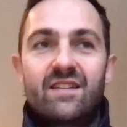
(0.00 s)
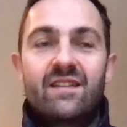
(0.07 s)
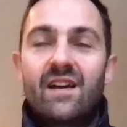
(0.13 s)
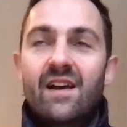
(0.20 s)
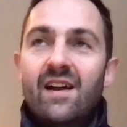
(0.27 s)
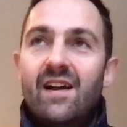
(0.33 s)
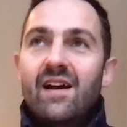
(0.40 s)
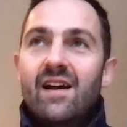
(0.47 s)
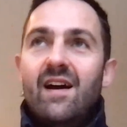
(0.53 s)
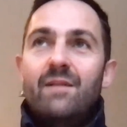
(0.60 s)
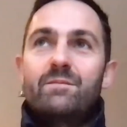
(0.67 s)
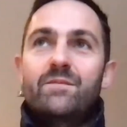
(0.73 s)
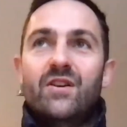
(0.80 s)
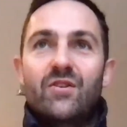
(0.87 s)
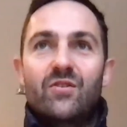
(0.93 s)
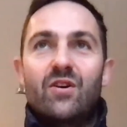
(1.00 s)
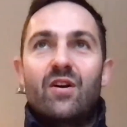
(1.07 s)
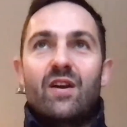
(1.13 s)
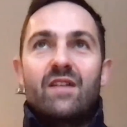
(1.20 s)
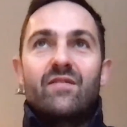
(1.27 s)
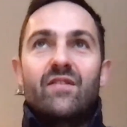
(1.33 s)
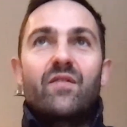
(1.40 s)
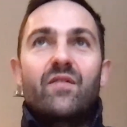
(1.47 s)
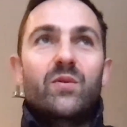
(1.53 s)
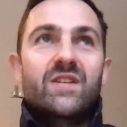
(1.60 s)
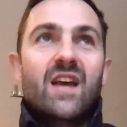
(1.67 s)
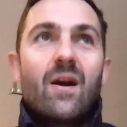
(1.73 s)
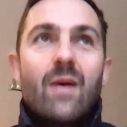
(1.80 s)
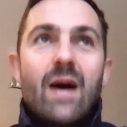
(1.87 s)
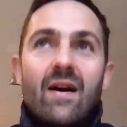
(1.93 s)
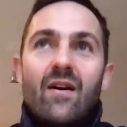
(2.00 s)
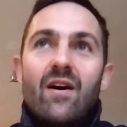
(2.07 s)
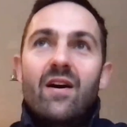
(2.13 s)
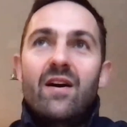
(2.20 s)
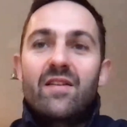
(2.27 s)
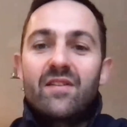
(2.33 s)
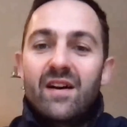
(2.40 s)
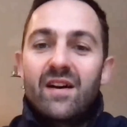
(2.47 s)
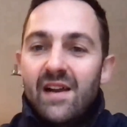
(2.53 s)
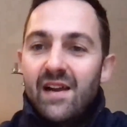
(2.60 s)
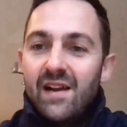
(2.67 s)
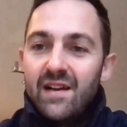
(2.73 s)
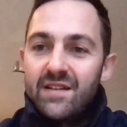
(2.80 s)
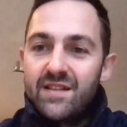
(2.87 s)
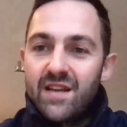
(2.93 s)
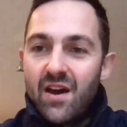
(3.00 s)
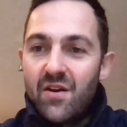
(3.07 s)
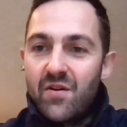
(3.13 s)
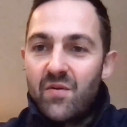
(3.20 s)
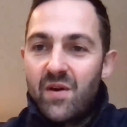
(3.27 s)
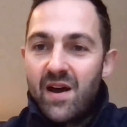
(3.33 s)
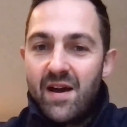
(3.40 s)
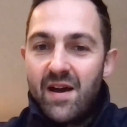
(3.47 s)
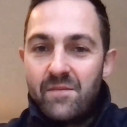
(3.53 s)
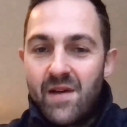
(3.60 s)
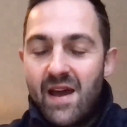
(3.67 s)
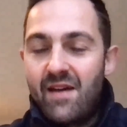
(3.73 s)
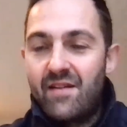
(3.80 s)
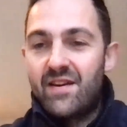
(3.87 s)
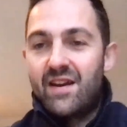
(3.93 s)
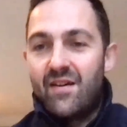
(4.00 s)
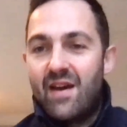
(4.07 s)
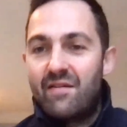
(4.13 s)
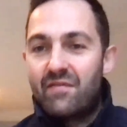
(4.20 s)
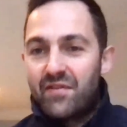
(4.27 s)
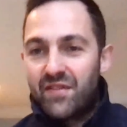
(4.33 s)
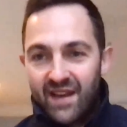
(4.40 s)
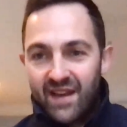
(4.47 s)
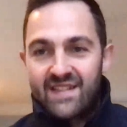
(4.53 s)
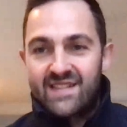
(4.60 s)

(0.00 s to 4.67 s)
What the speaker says: and so you can't even afford to go out either. So everything